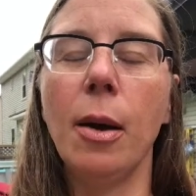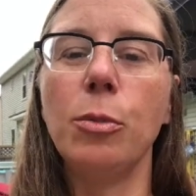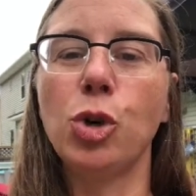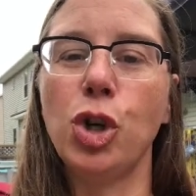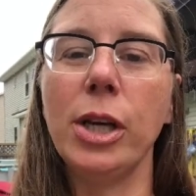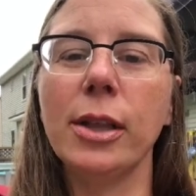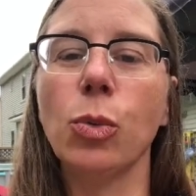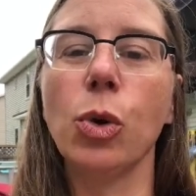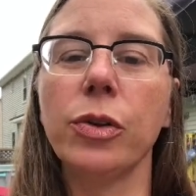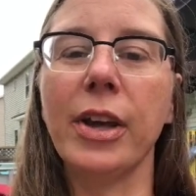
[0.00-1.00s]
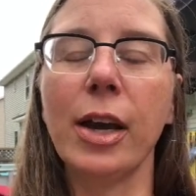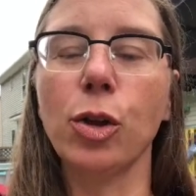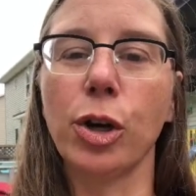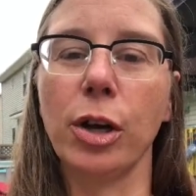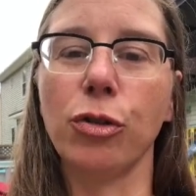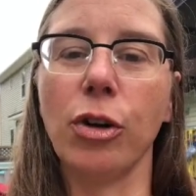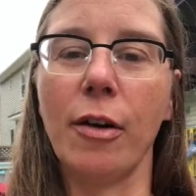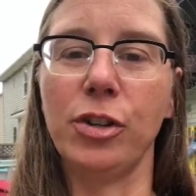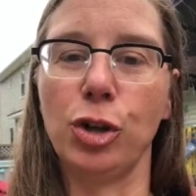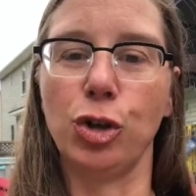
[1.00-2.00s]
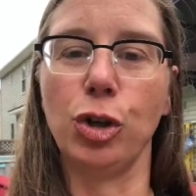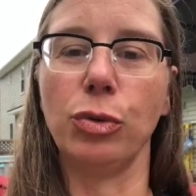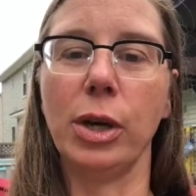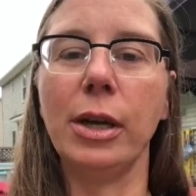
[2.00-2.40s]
machine that will take a look at your soft tissue,